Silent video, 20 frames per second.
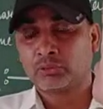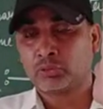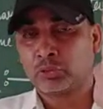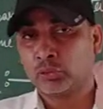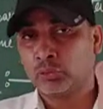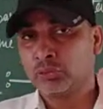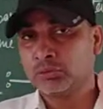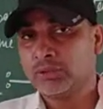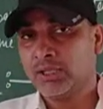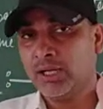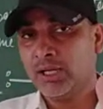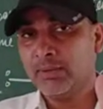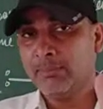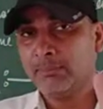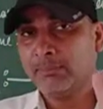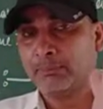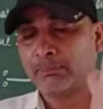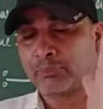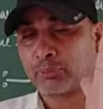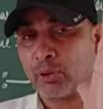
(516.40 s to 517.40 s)
Through
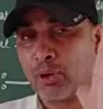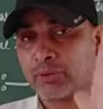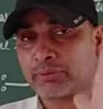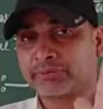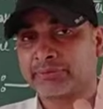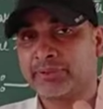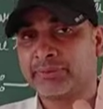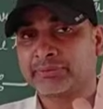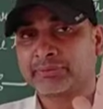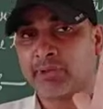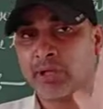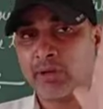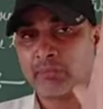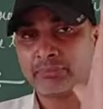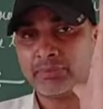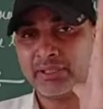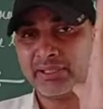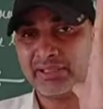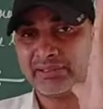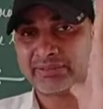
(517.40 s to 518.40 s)
the process
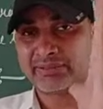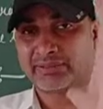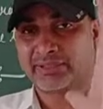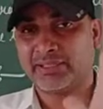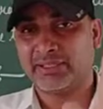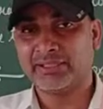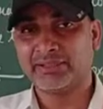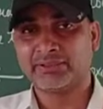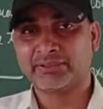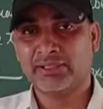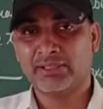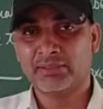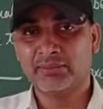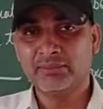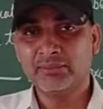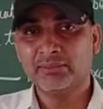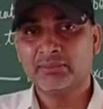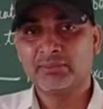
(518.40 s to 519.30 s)
of the excretion,